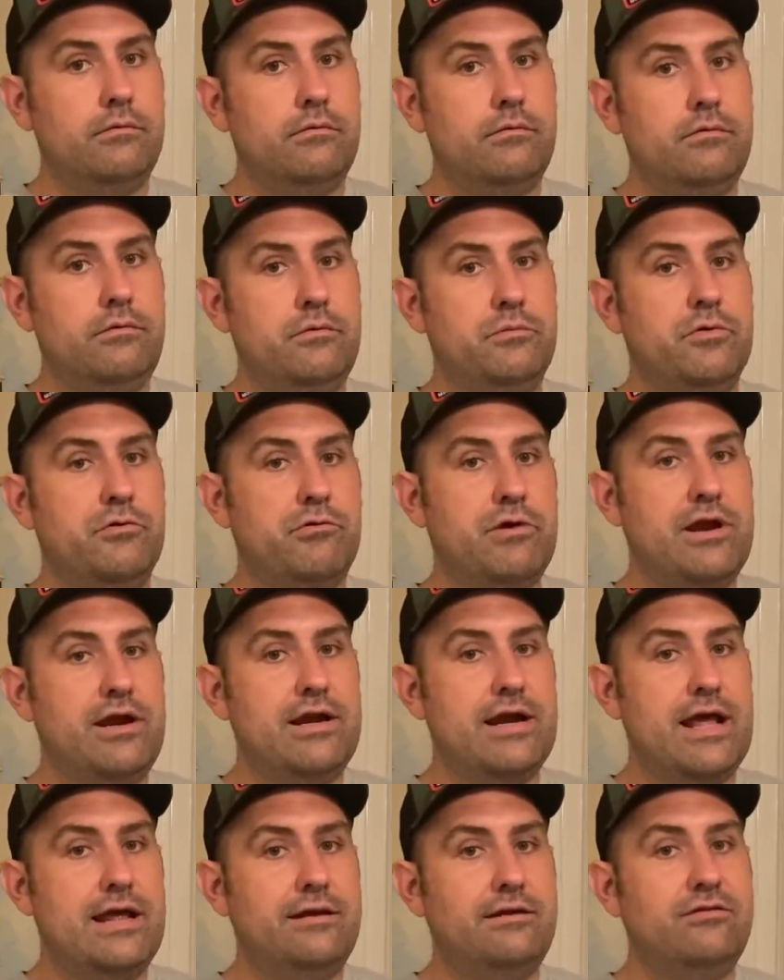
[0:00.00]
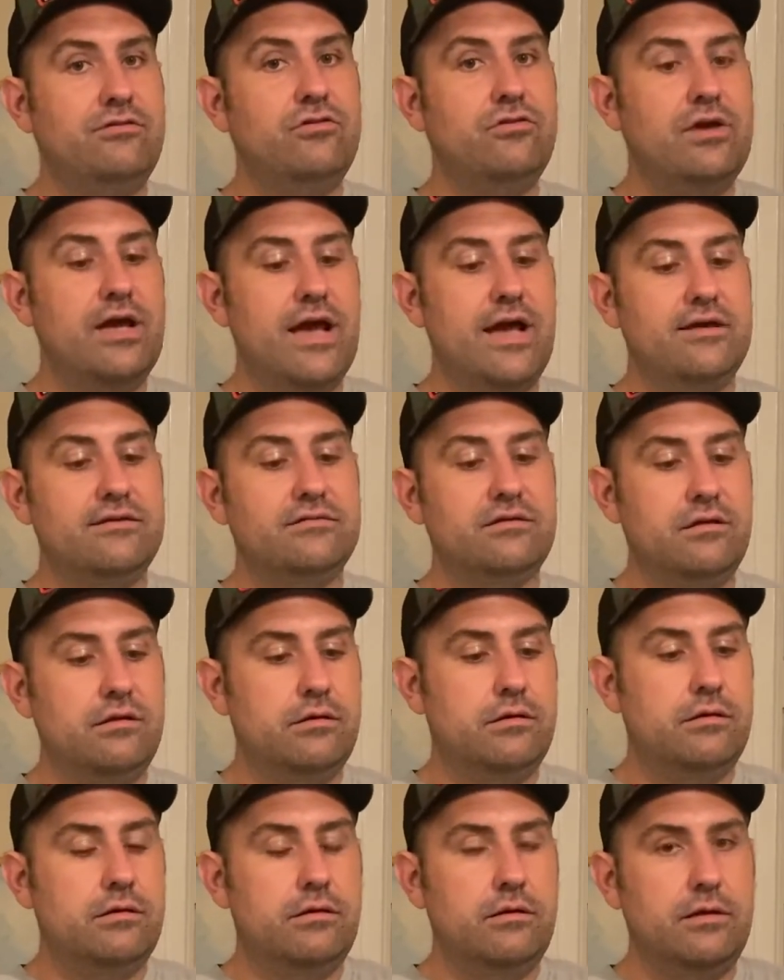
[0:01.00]
you Beretta 92 guys,
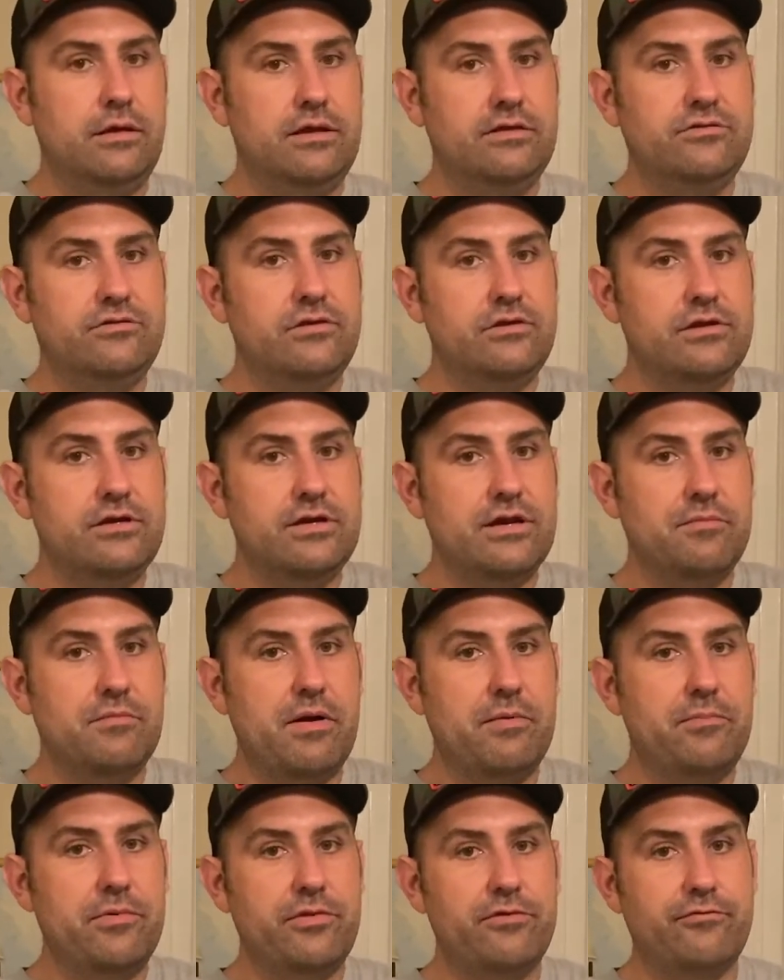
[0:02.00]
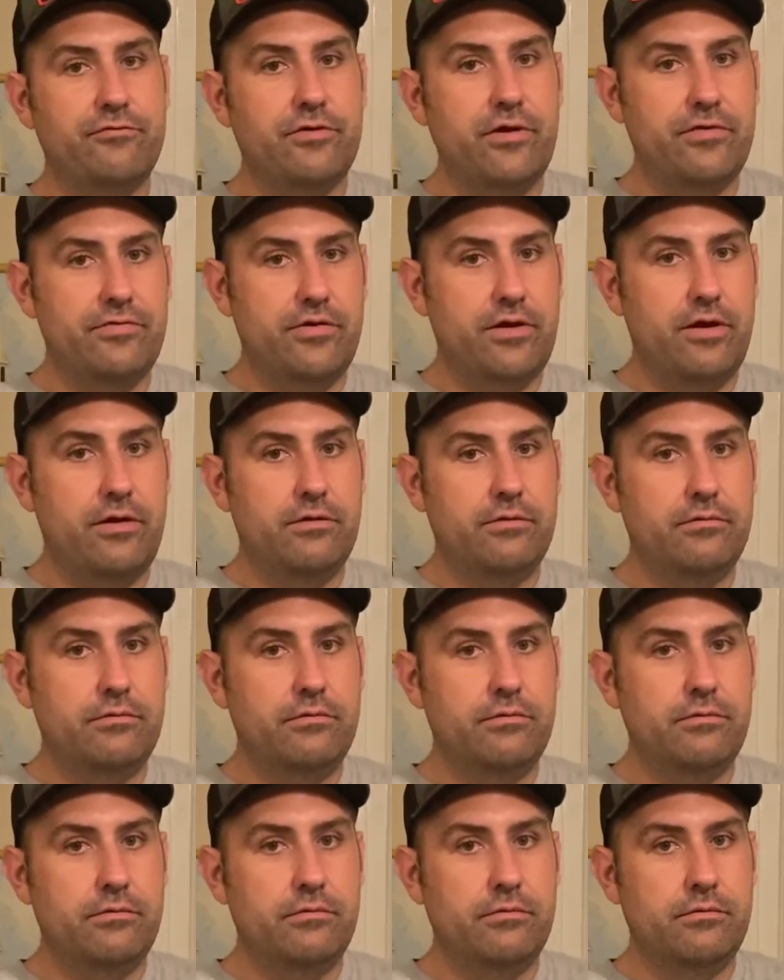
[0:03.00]
it's good to come up in the front there.
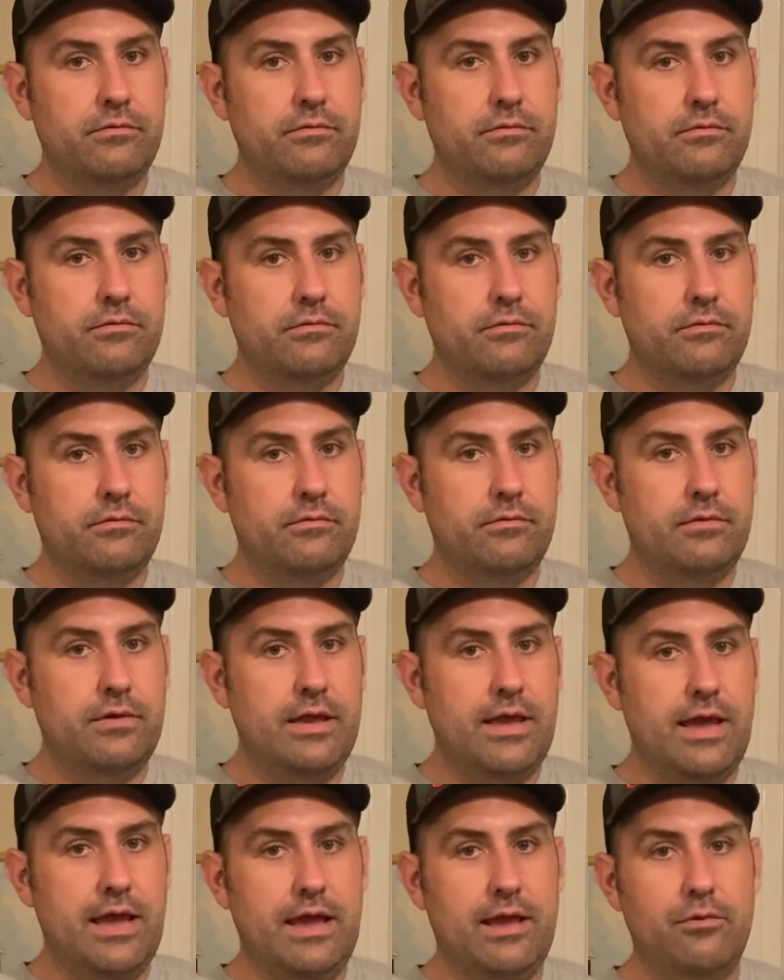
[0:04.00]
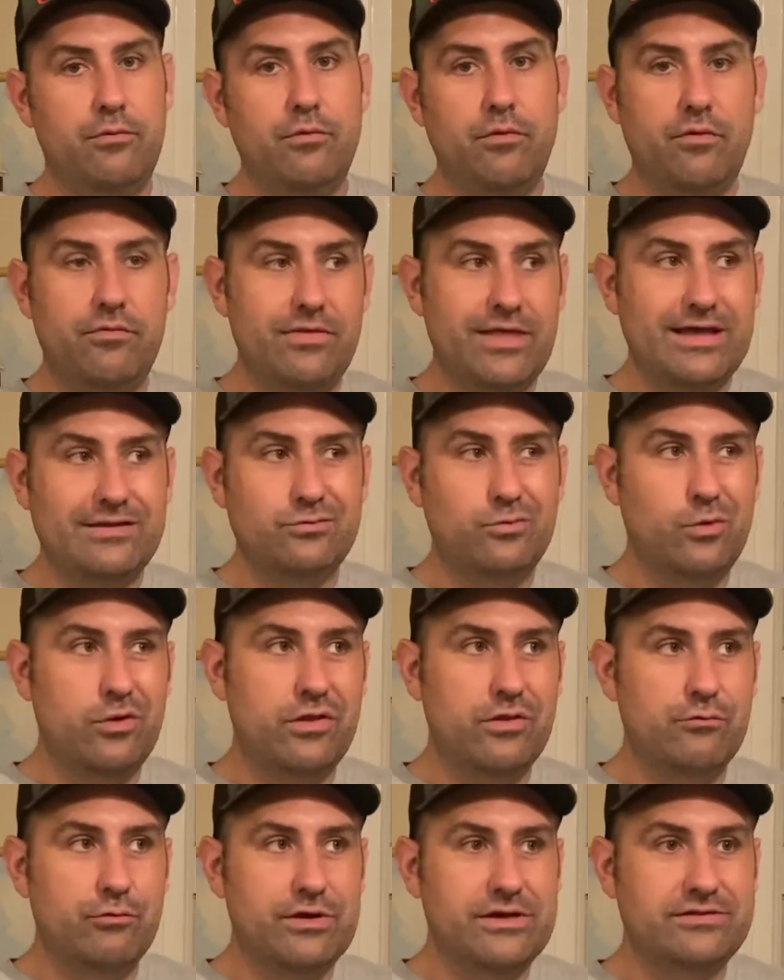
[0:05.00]
And that's one of the
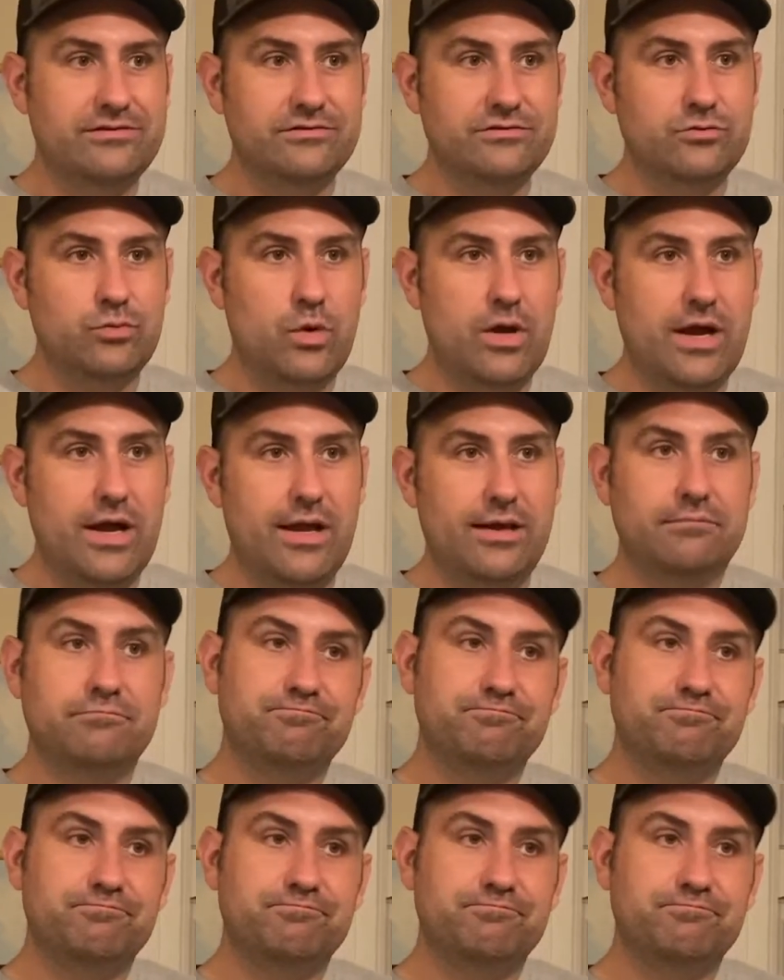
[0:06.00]
reasons why